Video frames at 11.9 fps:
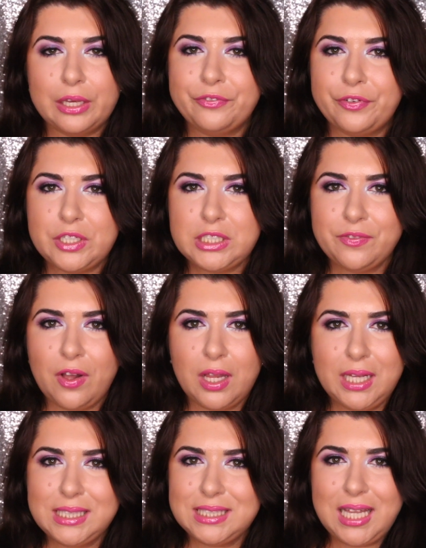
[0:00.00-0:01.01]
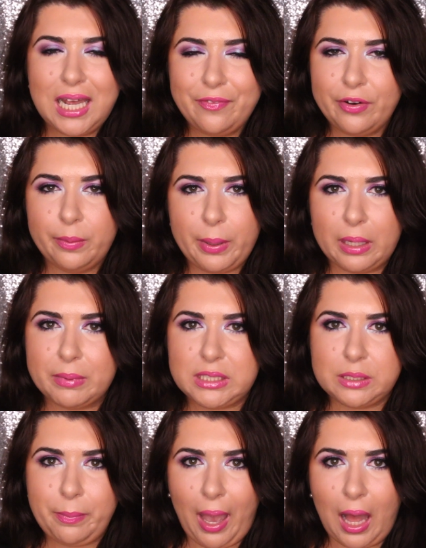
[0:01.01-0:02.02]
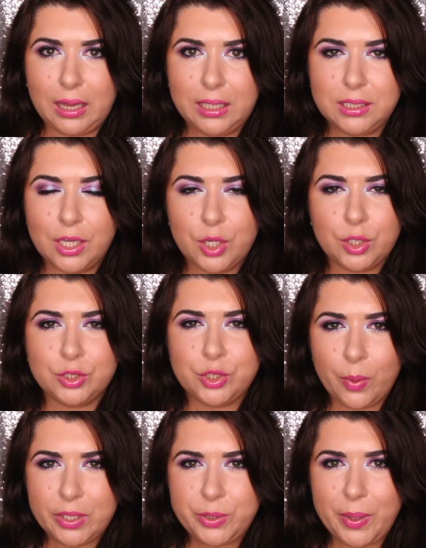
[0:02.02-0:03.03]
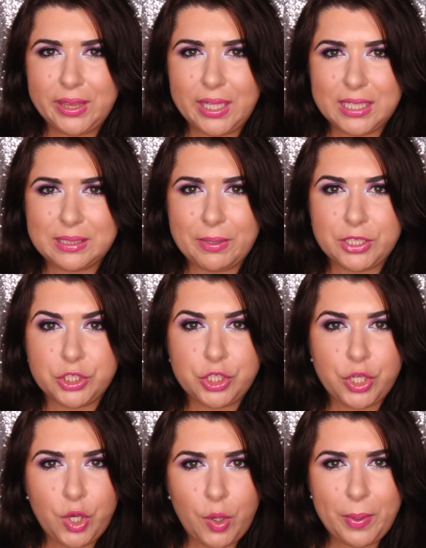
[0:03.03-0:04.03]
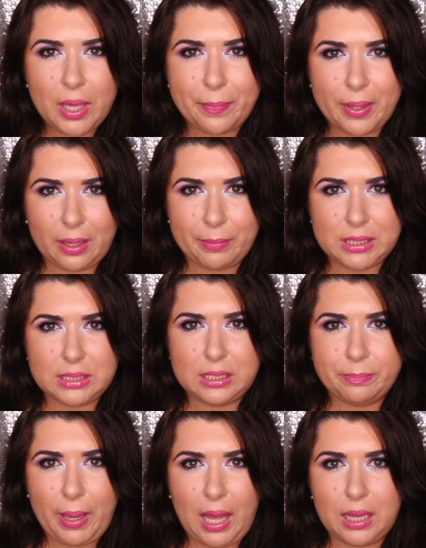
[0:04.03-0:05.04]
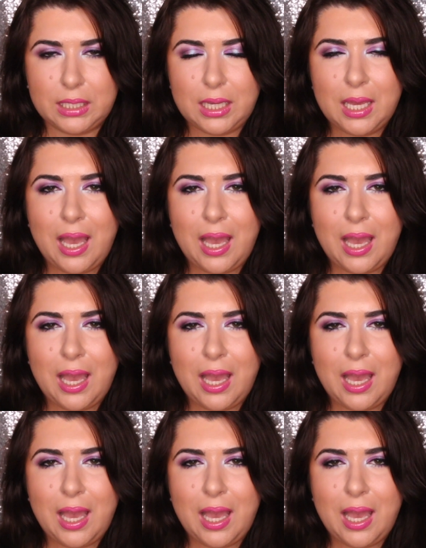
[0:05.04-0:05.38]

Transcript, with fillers: First of all, it's not a very pigmented palette, nor do I think it's meant to be a pigmented palette.